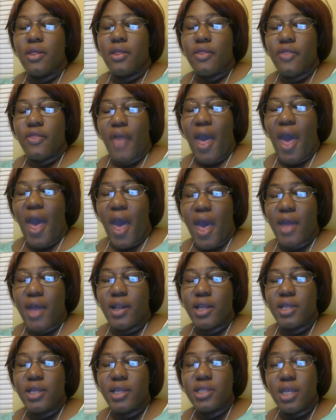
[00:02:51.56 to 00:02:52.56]
that
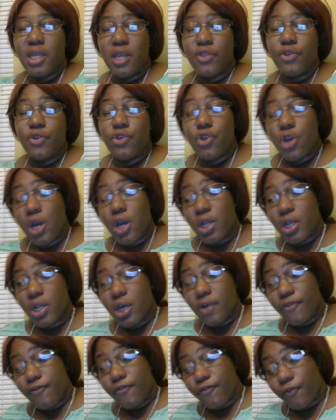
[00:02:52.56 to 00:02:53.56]
is either you're going
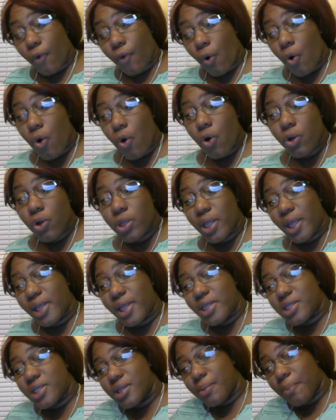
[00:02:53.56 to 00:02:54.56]
to fall
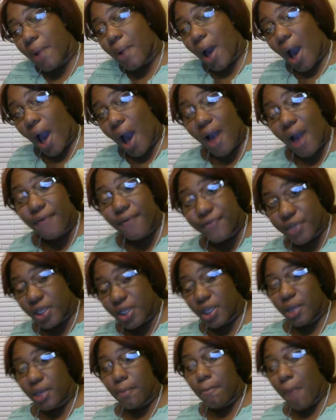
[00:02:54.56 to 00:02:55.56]
into
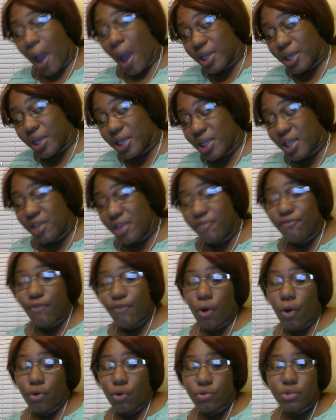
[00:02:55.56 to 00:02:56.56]
poverty by
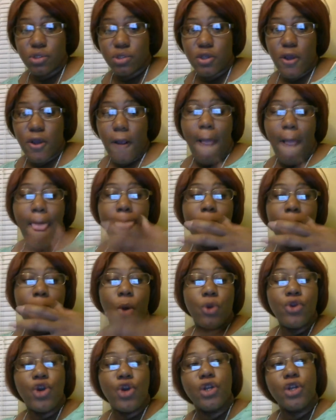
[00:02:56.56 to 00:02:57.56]
default
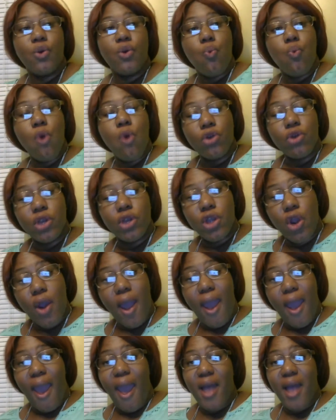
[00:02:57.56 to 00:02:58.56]
or you're going to work
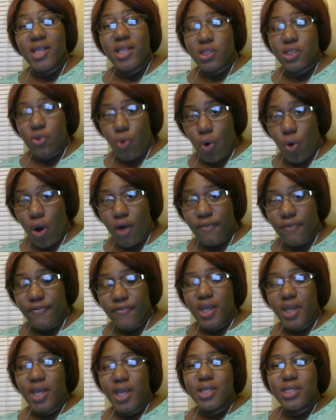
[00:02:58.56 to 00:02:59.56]
your ass
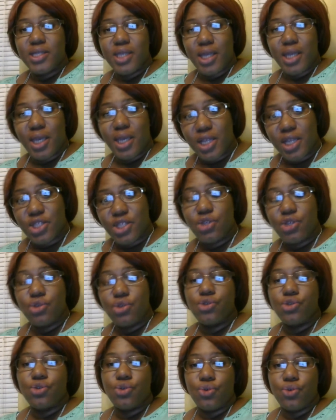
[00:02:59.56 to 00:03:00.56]
off to get
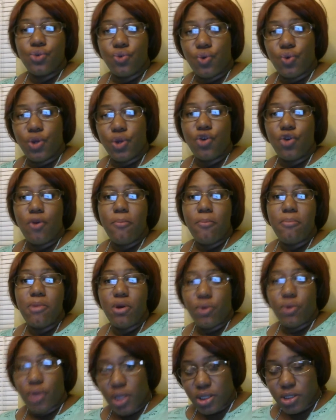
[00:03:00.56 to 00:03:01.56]
to your
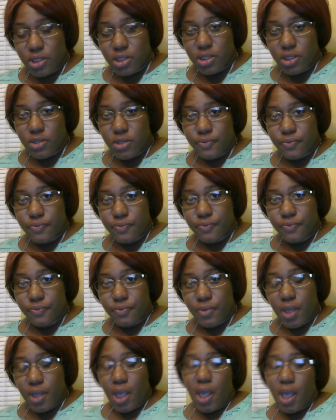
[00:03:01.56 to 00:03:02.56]
millions.
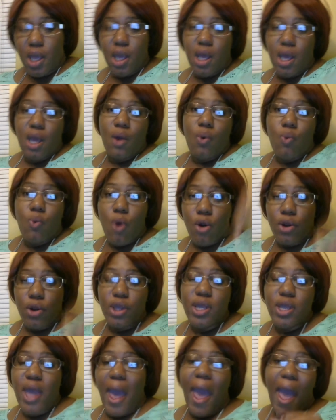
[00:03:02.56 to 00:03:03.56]

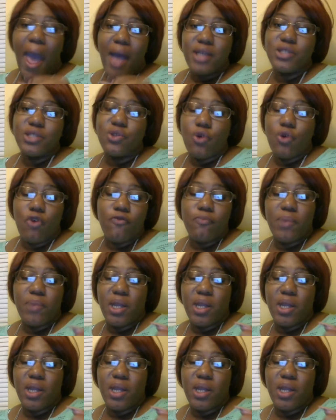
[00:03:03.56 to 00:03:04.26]
Working your ass off